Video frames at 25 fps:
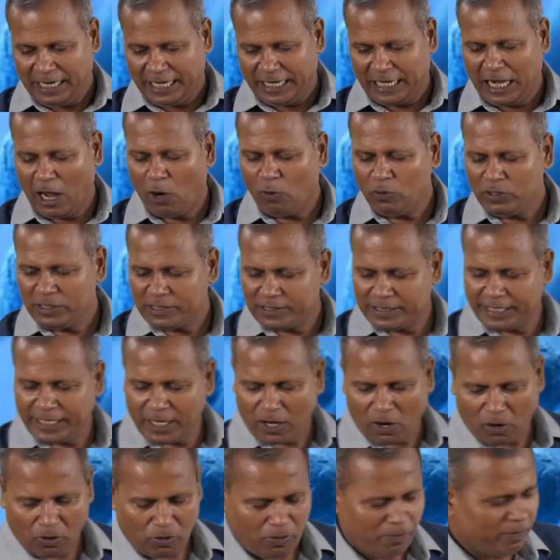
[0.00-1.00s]
Down
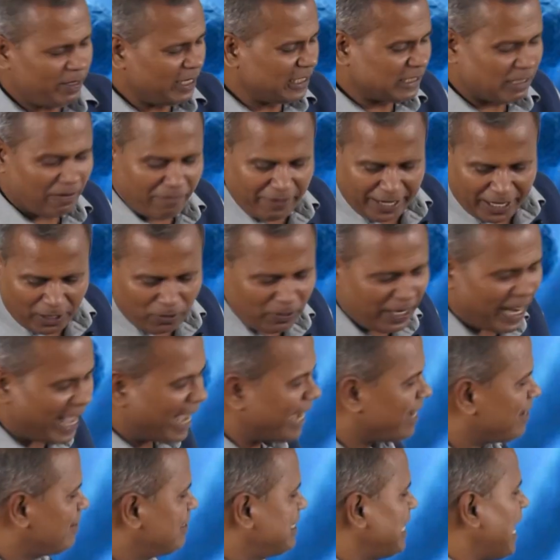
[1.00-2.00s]
syndrome is a very good
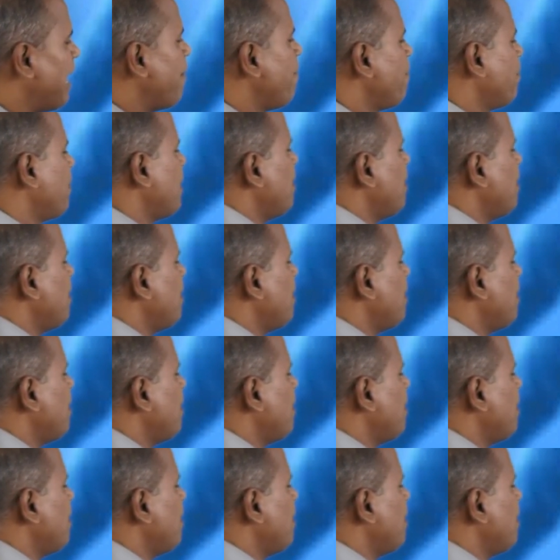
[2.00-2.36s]
example